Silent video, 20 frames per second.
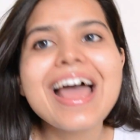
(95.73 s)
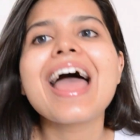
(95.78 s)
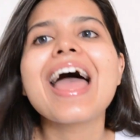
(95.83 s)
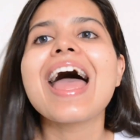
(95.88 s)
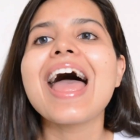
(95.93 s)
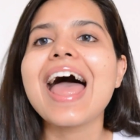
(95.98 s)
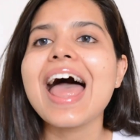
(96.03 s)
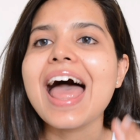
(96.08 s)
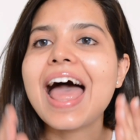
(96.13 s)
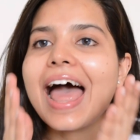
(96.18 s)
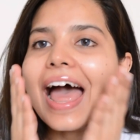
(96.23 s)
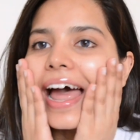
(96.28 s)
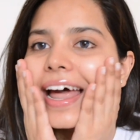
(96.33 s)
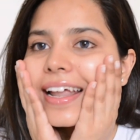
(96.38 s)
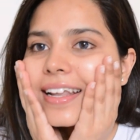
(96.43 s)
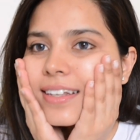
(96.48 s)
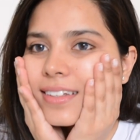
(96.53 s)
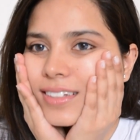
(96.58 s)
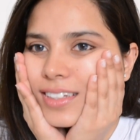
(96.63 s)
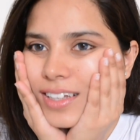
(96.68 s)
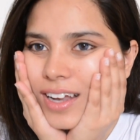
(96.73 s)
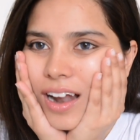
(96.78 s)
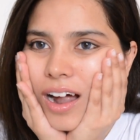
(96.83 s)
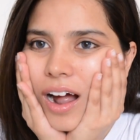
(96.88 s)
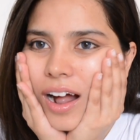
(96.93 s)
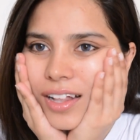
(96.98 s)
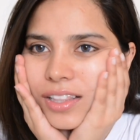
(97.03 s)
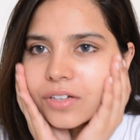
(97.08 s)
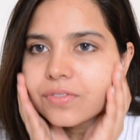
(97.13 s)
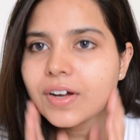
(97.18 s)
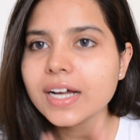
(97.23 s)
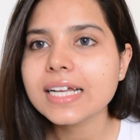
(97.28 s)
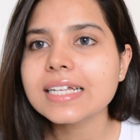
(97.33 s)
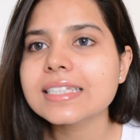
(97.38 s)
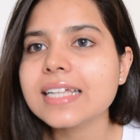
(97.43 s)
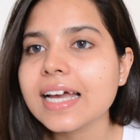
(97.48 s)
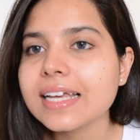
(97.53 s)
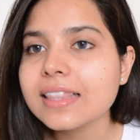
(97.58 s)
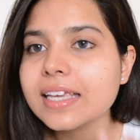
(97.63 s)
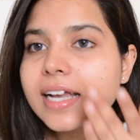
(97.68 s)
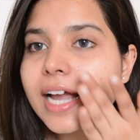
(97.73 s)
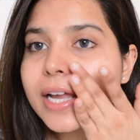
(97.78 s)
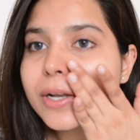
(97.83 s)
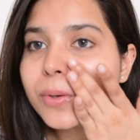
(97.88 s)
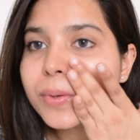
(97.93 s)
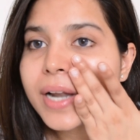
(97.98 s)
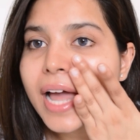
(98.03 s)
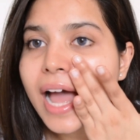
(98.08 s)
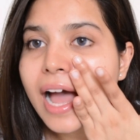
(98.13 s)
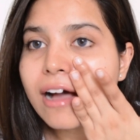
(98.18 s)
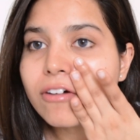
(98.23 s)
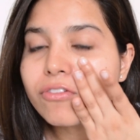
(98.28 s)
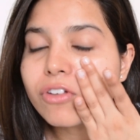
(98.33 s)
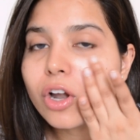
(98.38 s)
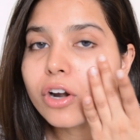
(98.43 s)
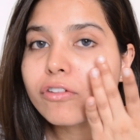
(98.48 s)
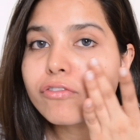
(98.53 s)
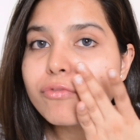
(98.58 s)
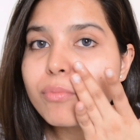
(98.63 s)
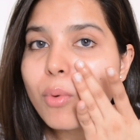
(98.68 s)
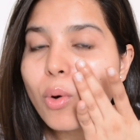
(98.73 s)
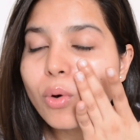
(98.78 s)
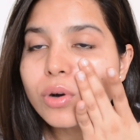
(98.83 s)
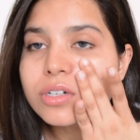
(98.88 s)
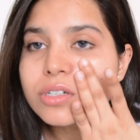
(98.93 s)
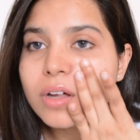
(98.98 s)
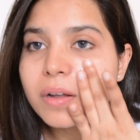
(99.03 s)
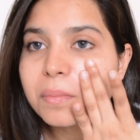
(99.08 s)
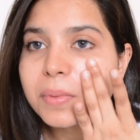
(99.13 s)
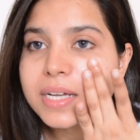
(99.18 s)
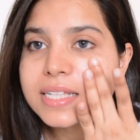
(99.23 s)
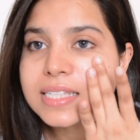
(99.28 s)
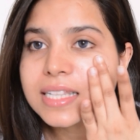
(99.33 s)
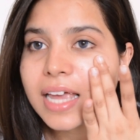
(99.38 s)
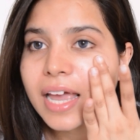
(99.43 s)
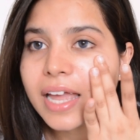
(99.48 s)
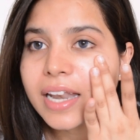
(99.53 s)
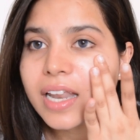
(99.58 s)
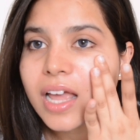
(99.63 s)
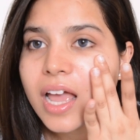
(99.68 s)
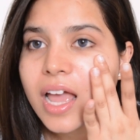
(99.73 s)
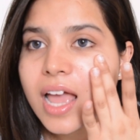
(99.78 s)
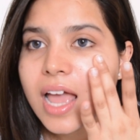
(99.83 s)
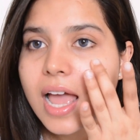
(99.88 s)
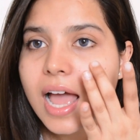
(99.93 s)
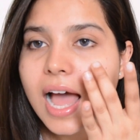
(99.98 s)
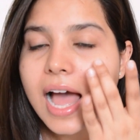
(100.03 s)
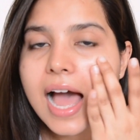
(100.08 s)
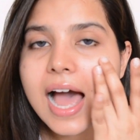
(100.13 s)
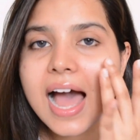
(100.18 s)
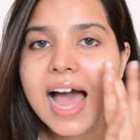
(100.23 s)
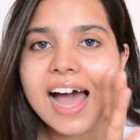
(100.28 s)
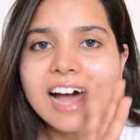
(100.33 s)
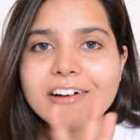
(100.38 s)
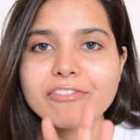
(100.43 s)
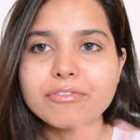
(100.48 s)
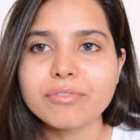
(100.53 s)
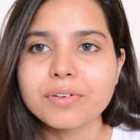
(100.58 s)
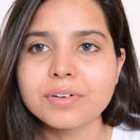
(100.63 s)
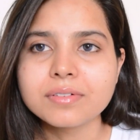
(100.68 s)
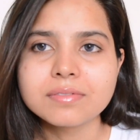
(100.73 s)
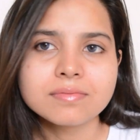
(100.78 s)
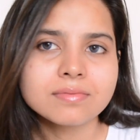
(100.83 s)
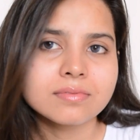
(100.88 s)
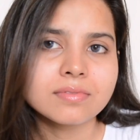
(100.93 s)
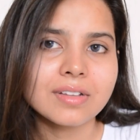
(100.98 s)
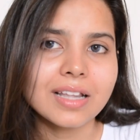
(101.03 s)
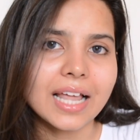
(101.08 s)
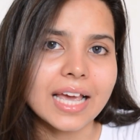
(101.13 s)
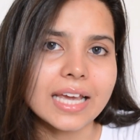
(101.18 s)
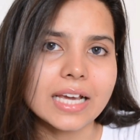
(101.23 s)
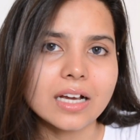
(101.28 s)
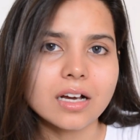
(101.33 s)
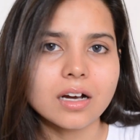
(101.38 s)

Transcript: And otherwise, I think I don't have a lot of pores on my skin. I have like